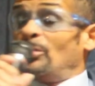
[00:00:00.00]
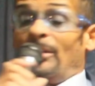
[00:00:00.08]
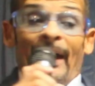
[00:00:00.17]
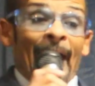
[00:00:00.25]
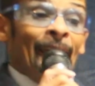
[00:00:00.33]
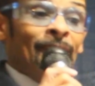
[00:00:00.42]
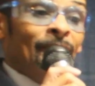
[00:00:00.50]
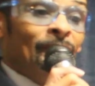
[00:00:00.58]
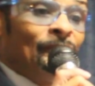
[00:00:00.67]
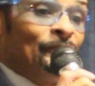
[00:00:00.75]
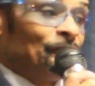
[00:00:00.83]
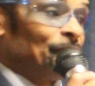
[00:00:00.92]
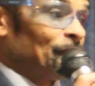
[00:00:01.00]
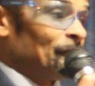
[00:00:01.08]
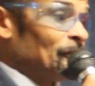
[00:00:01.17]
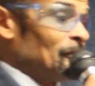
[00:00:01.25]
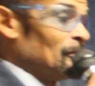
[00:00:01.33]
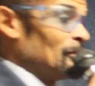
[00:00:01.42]
through that,
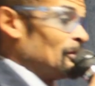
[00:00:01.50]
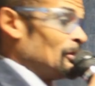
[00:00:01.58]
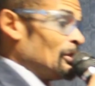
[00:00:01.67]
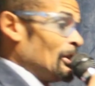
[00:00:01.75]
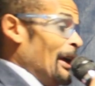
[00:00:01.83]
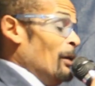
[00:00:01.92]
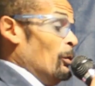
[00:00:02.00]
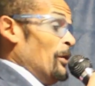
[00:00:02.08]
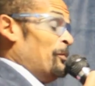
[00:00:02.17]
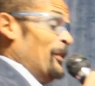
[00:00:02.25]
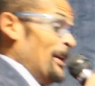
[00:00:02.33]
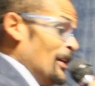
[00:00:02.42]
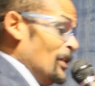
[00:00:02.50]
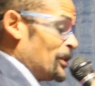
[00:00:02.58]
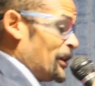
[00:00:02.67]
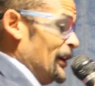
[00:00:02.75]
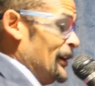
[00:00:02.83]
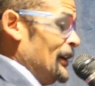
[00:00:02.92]
and we feel
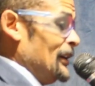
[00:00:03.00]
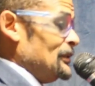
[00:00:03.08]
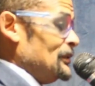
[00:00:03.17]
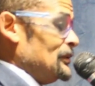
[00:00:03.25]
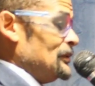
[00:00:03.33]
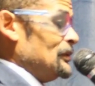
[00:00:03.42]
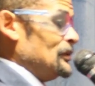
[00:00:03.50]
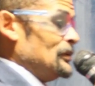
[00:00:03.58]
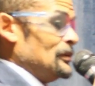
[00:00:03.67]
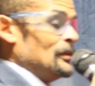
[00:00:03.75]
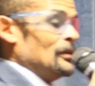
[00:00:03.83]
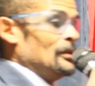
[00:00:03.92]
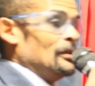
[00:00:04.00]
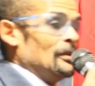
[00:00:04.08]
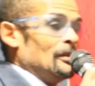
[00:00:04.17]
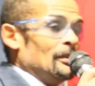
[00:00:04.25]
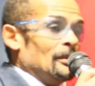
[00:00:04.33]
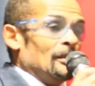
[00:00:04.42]
good,
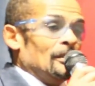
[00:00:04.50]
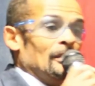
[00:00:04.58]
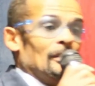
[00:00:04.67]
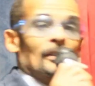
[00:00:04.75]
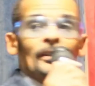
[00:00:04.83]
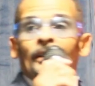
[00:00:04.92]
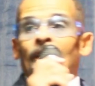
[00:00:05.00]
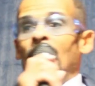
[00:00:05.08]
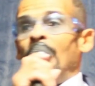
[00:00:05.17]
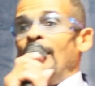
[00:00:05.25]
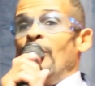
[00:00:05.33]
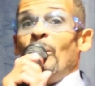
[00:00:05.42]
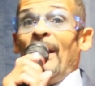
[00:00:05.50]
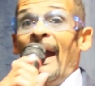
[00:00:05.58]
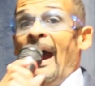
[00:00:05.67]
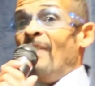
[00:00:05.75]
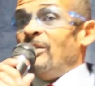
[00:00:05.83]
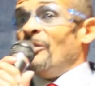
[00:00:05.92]
and we're
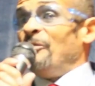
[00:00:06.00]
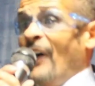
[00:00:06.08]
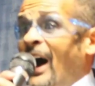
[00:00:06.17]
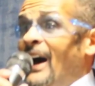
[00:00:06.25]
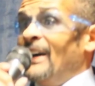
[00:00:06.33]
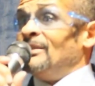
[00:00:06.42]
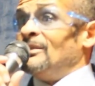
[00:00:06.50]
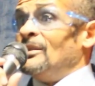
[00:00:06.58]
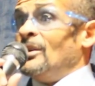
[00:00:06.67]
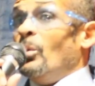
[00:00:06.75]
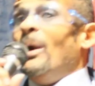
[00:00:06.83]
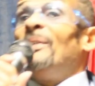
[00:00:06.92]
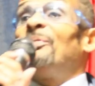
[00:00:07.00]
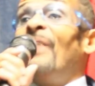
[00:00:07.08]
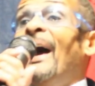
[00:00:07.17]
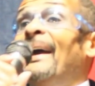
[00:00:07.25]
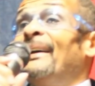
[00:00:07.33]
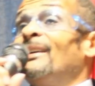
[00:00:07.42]
having fun, we
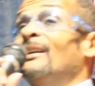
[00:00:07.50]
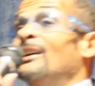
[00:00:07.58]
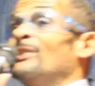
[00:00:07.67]
think